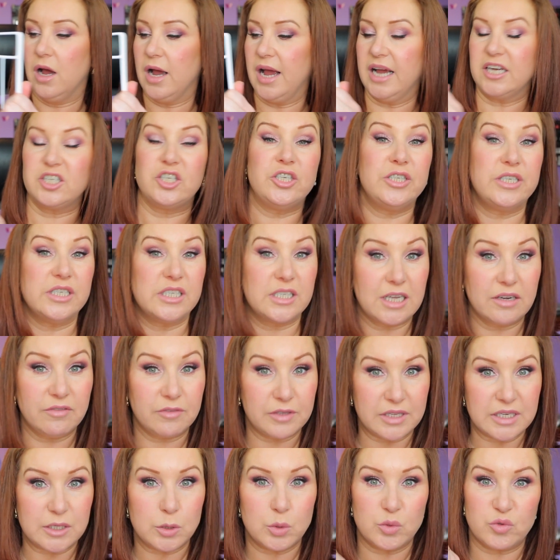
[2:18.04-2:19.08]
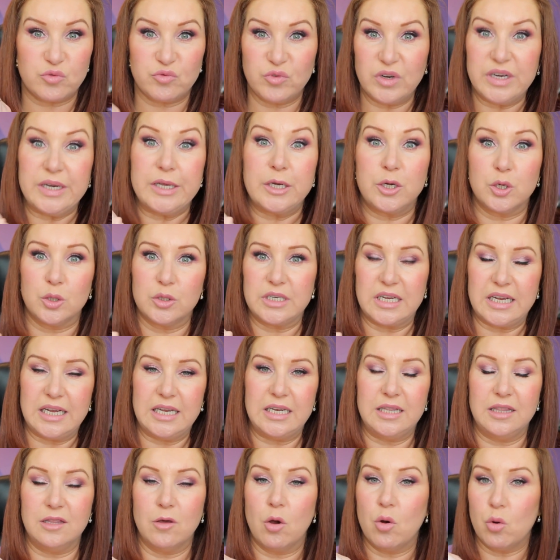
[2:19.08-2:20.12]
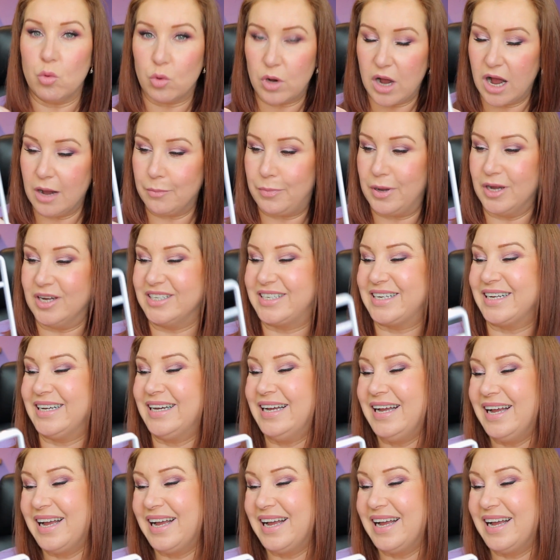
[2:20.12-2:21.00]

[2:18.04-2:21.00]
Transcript: I actually discovered this was really good in the hall cupboard,